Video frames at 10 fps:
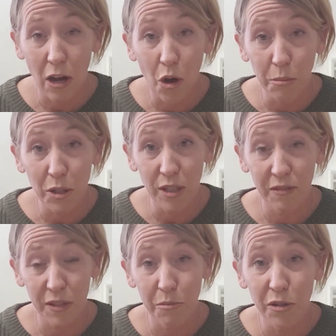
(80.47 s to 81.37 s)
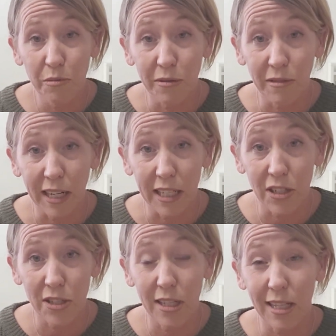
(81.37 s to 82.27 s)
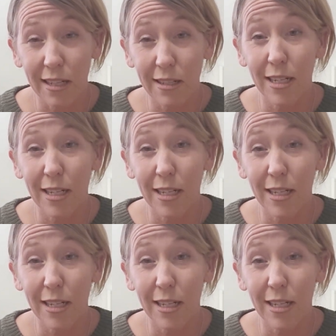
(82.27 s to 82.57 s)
option of his movement range that's